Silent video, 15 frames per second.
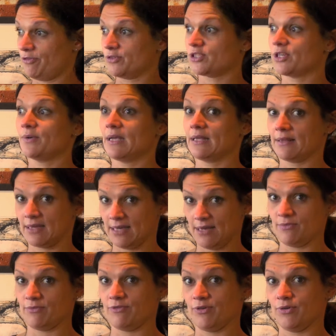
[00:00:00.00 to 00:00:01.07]
for doing the
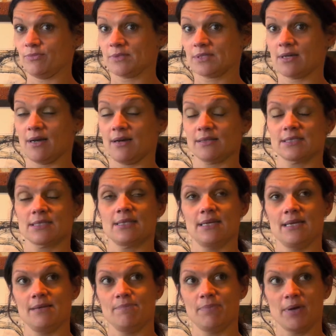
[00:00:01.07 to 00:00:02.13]
kiln-formed glass. The